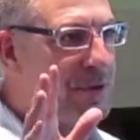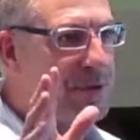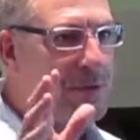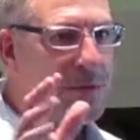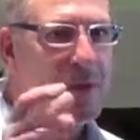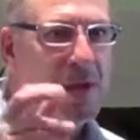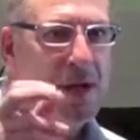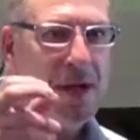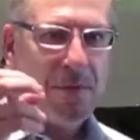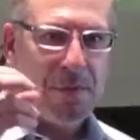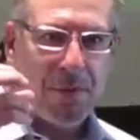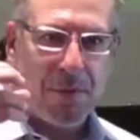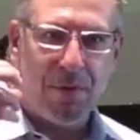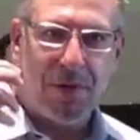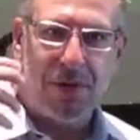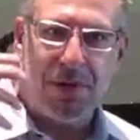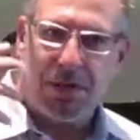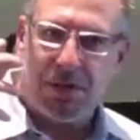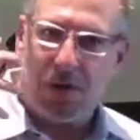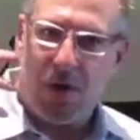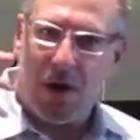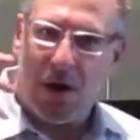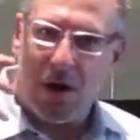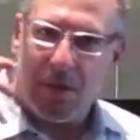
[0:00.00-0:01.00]
you, but we
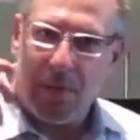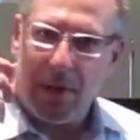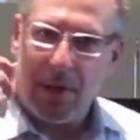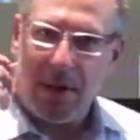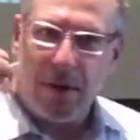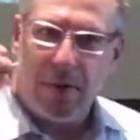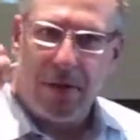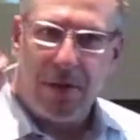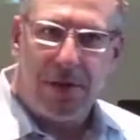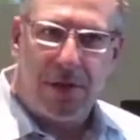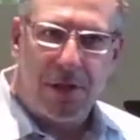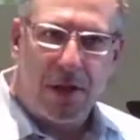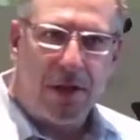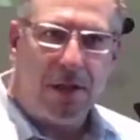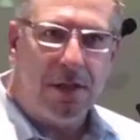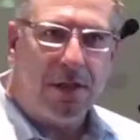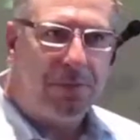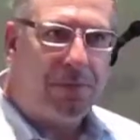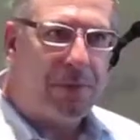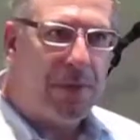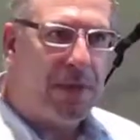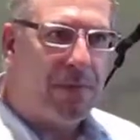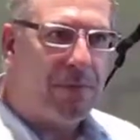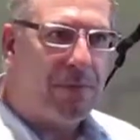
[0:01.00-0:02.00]
just automatically judge
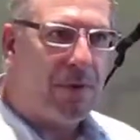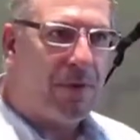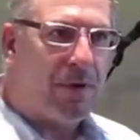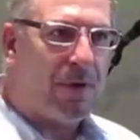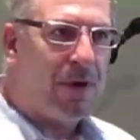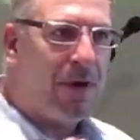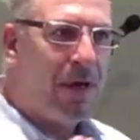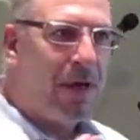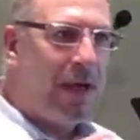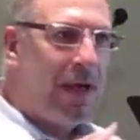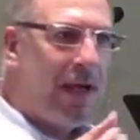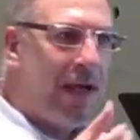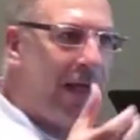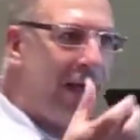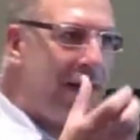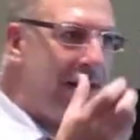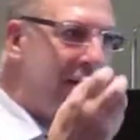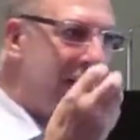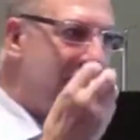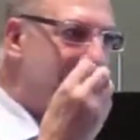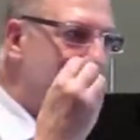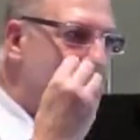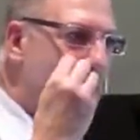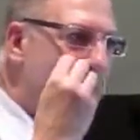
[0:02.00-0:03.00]
people, and
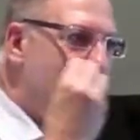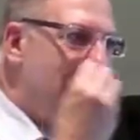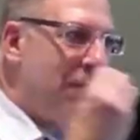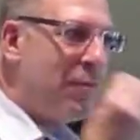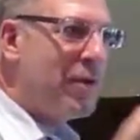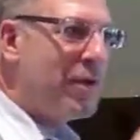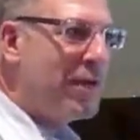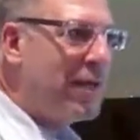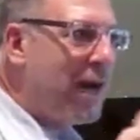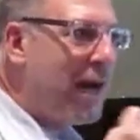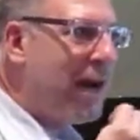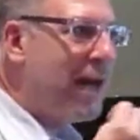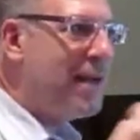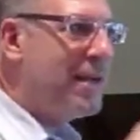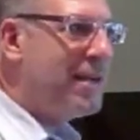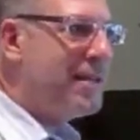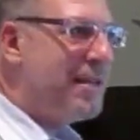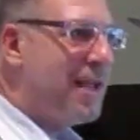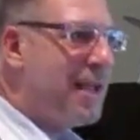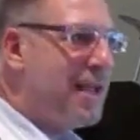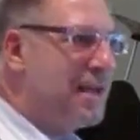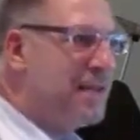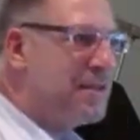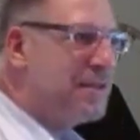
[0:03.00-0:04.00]
it's not what God
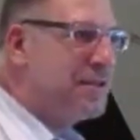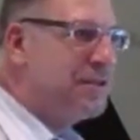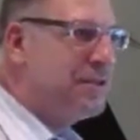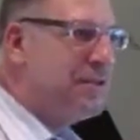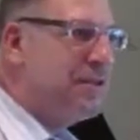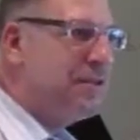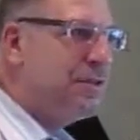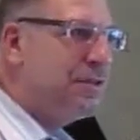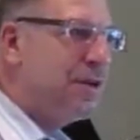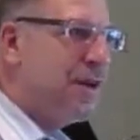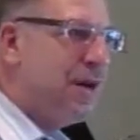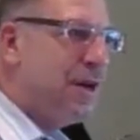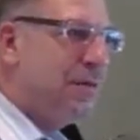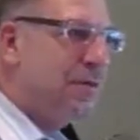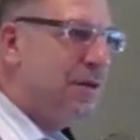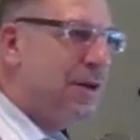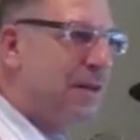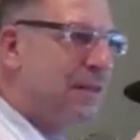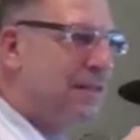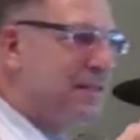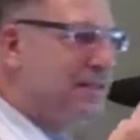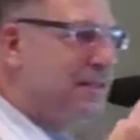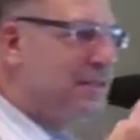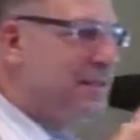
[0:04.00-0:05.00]
intends us to do. We're
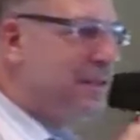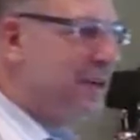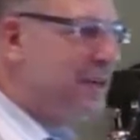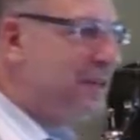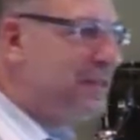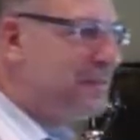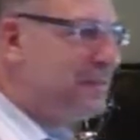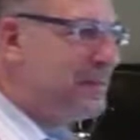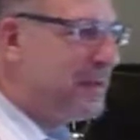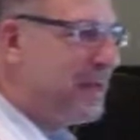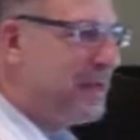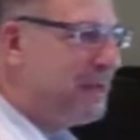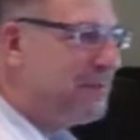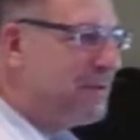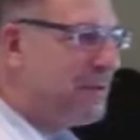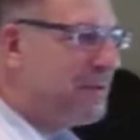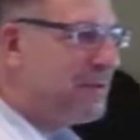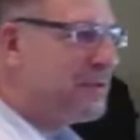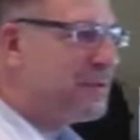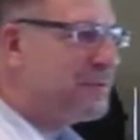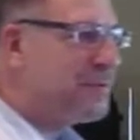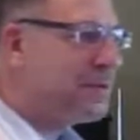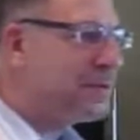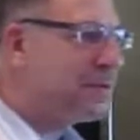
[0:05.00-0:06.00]
not to judge people.
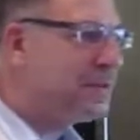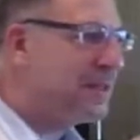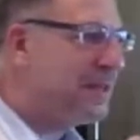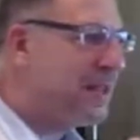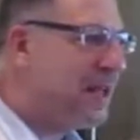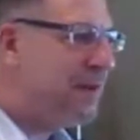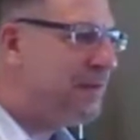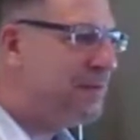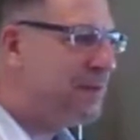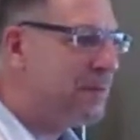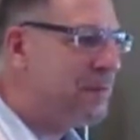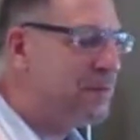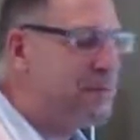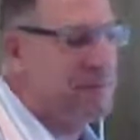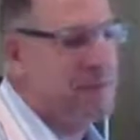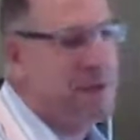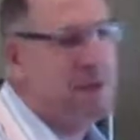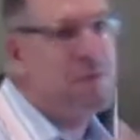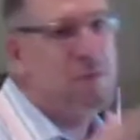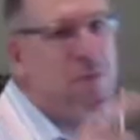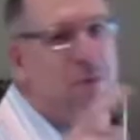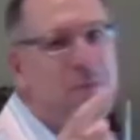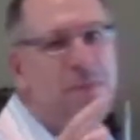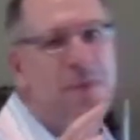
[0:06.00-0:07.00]
We're supposed to love them.
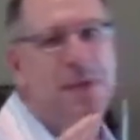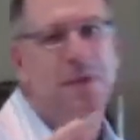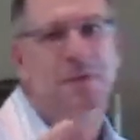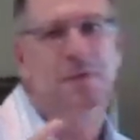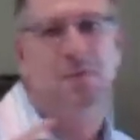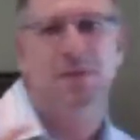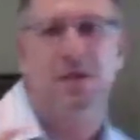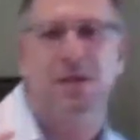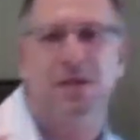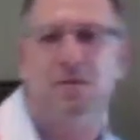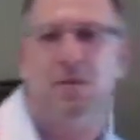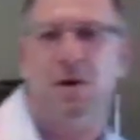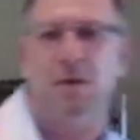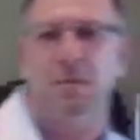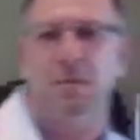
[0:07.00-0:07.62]
Number one reason why